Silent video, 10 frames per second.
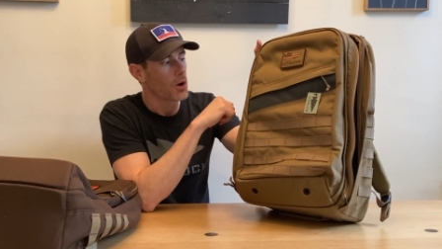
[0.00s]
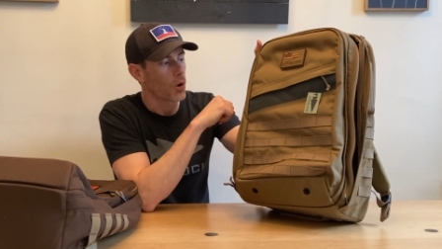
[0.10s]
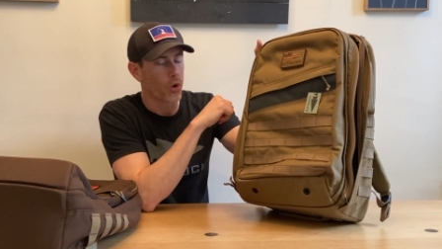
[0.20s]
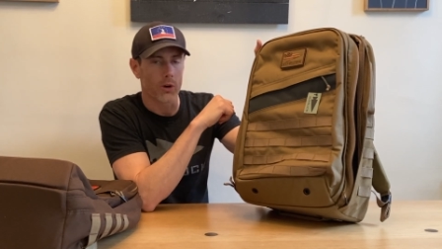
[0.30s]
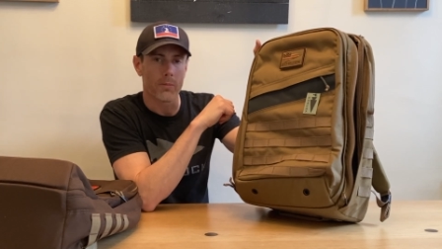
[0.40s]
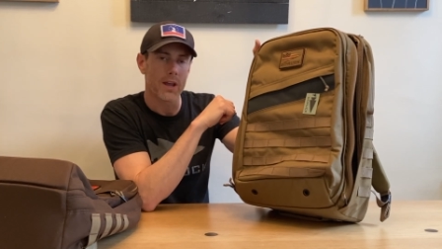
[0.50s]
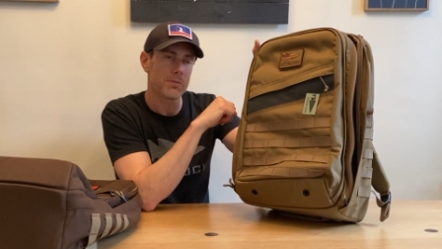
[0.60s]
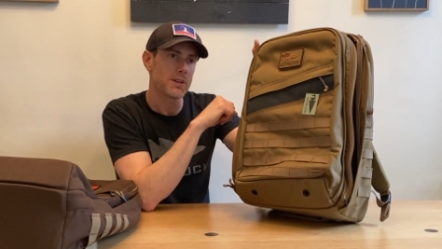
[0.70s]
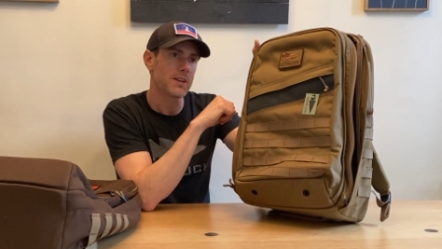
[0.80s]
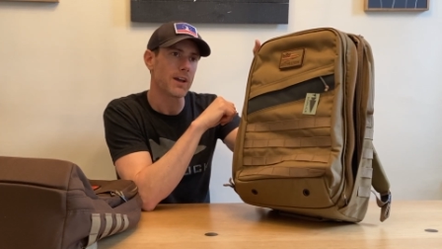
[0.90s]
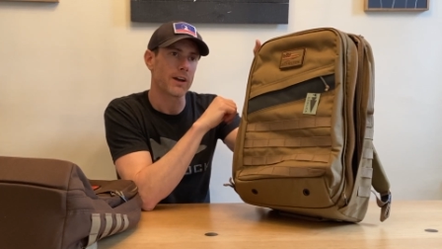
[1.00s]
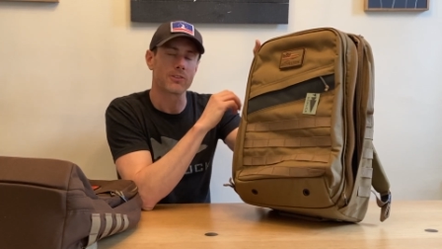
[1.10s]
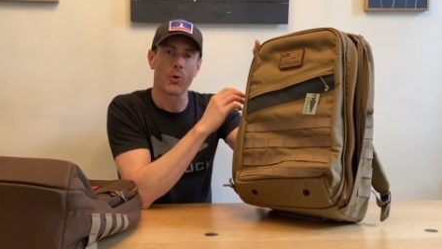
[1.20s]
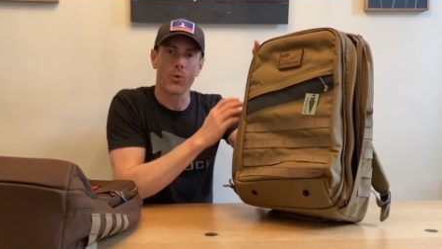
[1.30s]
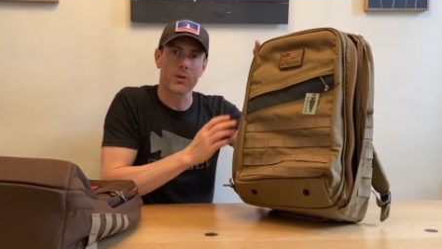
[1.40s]
or maybe I
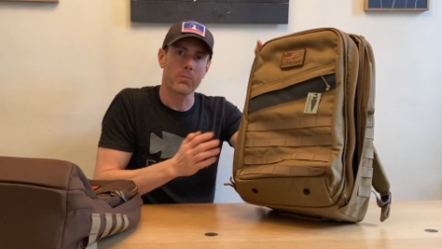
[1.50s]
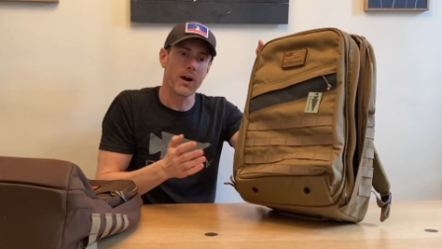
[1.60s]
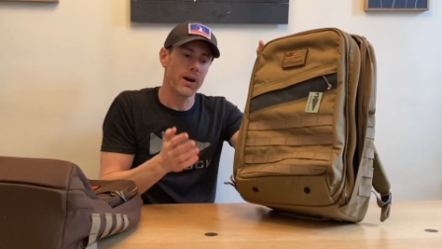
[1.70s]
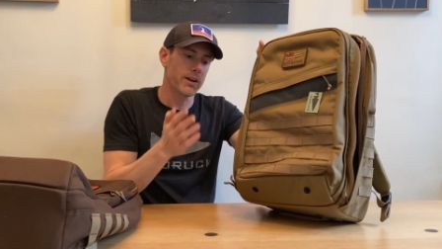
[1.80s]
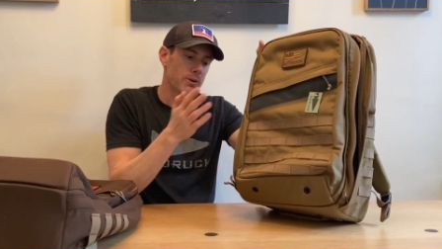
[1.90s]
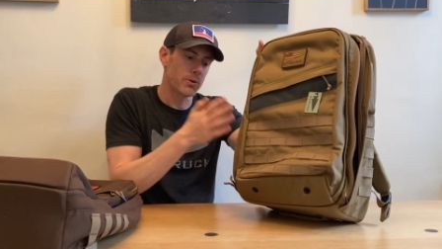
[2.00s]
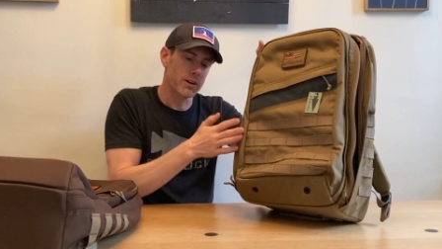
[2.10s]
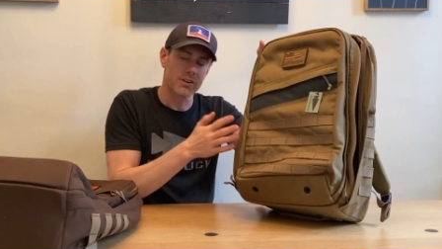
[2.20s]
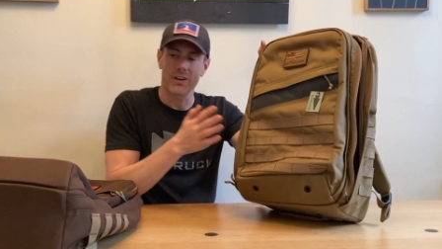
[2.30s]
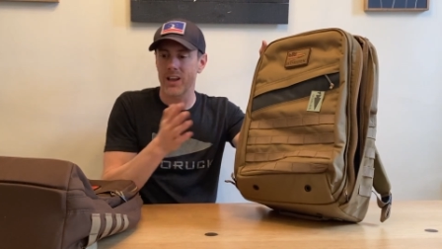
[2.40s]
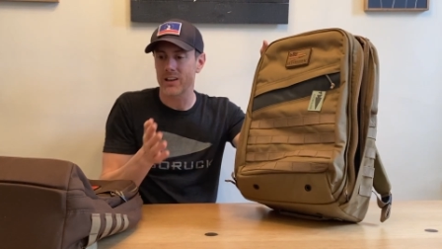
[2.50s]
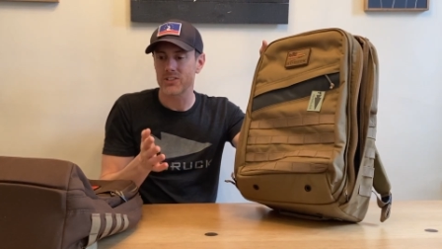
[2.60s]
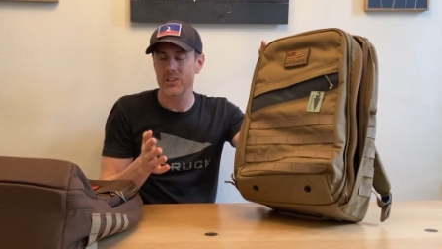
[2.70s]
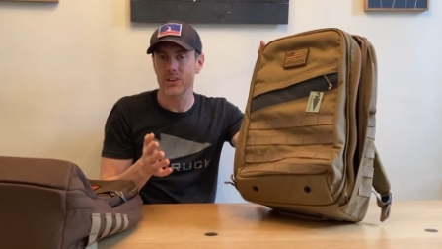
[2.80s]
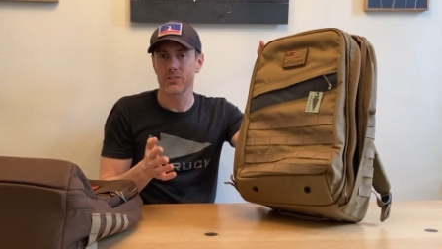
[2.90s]
don't want to buy a rucker and a
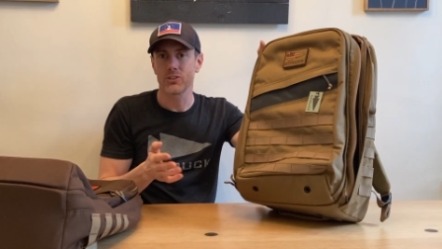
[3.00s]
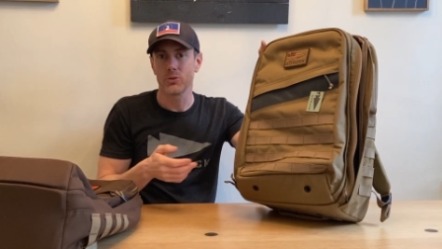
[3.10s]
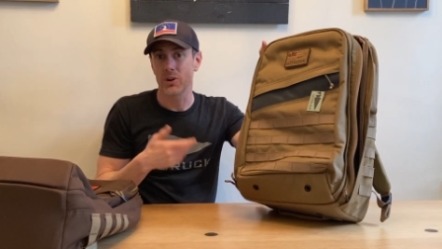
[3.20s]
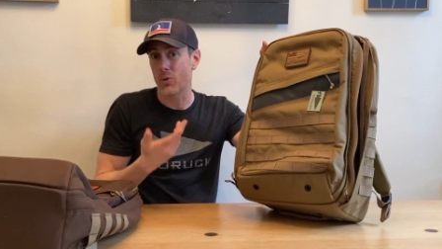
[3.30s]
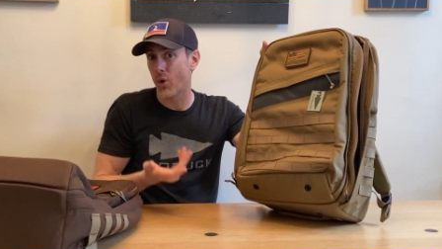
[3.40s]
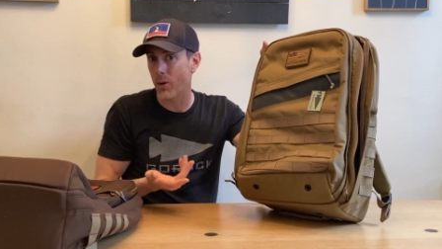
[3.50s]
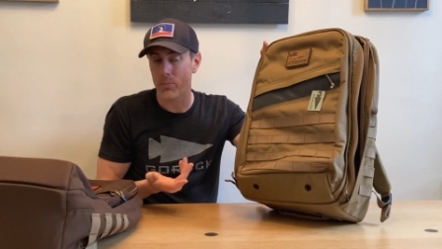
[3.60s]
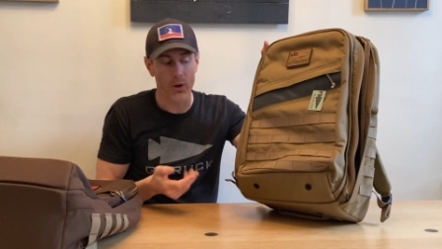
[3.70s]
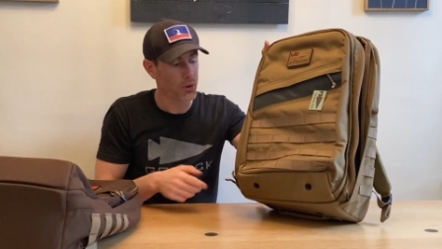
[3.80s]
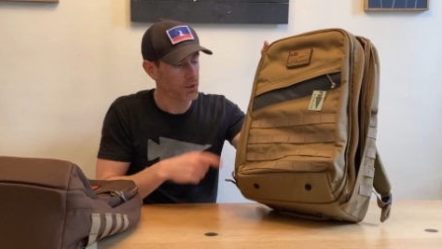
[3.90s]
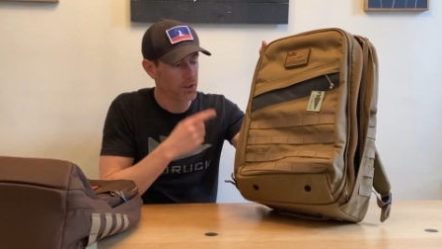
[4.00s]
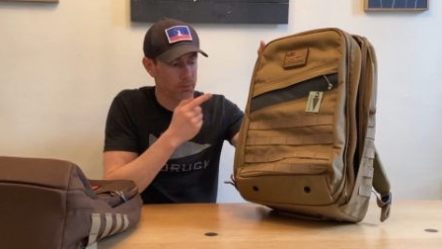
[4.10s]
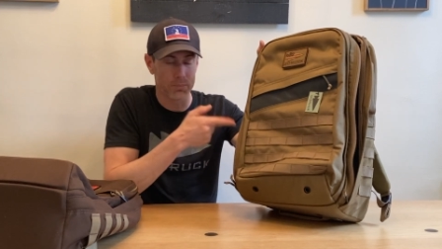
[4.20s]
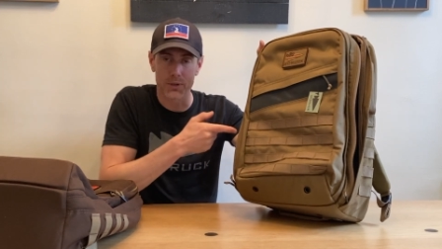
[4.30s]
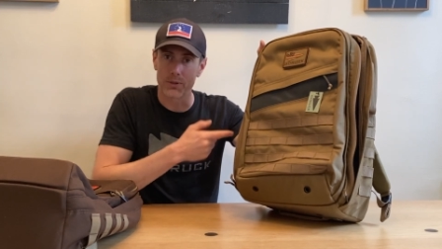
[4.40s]
GR2, but I want
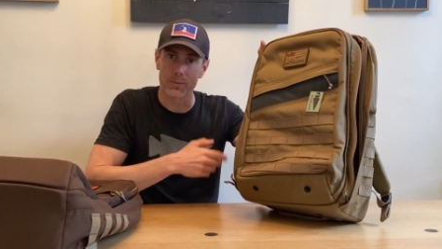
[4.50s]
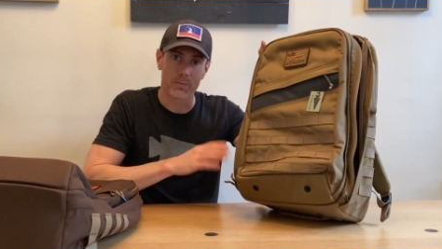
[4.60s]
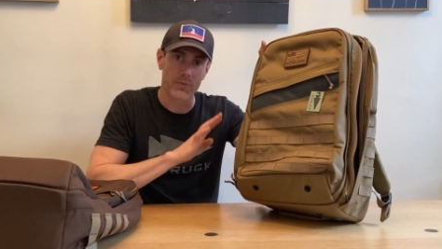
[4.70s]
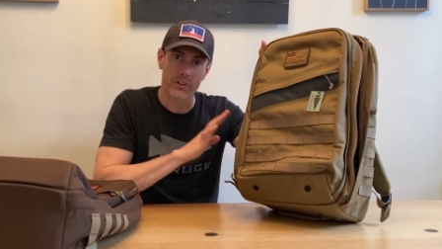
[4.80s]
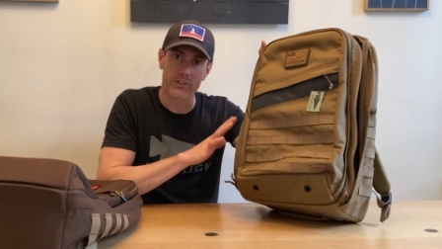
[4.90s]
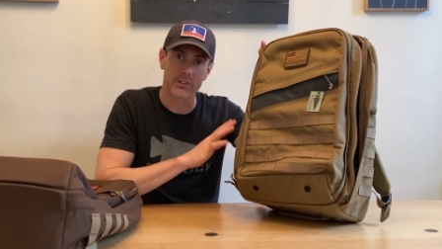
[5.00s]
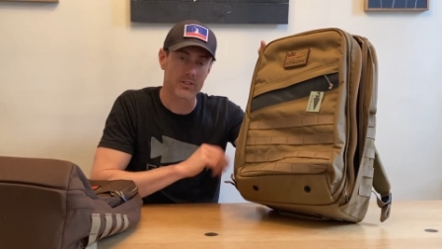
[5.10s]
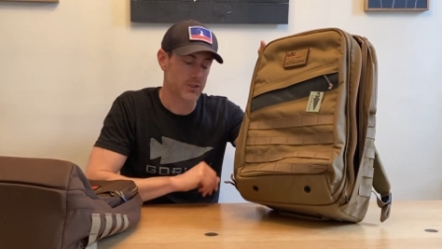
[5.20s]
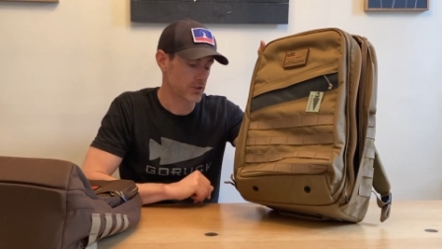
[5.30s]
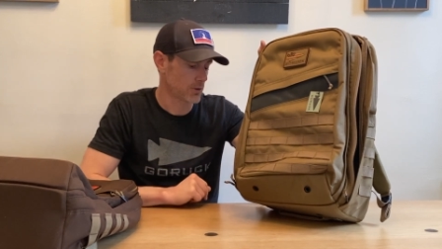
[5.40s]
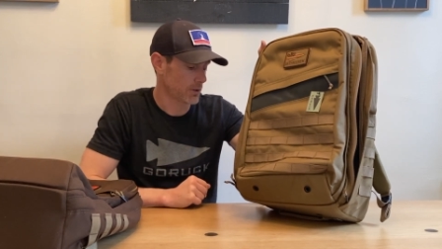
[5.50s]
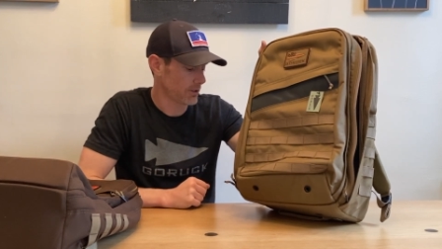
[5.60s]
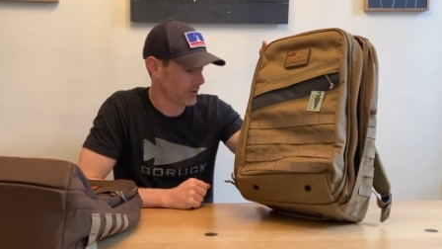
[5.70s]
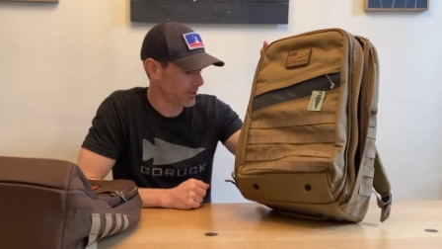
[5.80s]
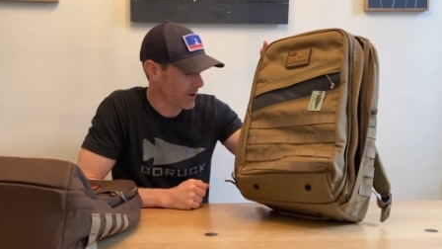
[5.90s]
both, boom, this is your
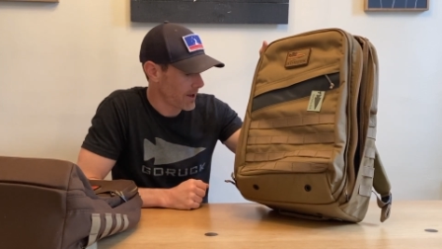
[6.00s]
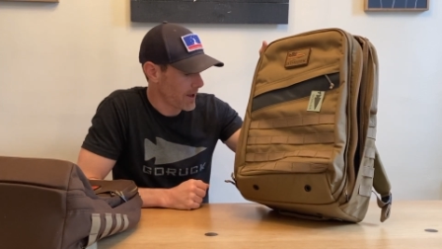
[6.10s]
choice.